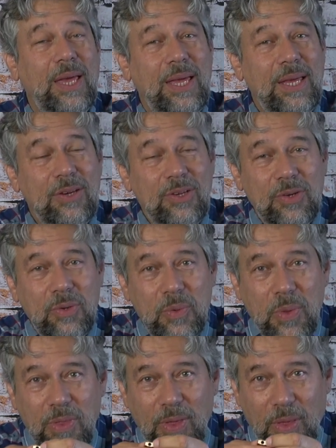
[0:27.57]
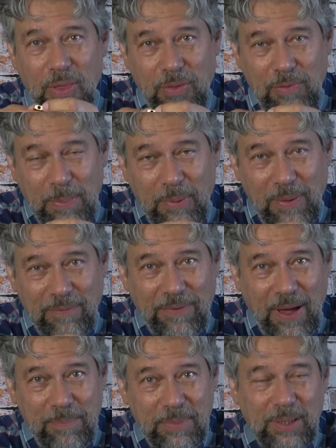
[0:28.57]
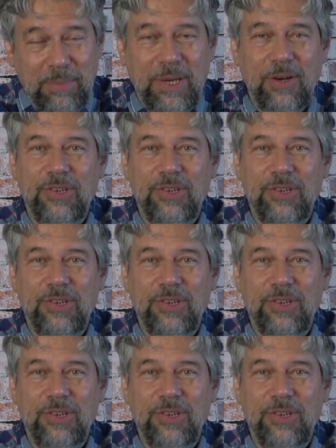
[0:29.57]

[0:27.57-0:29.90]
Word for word: into the 3.5 millimeter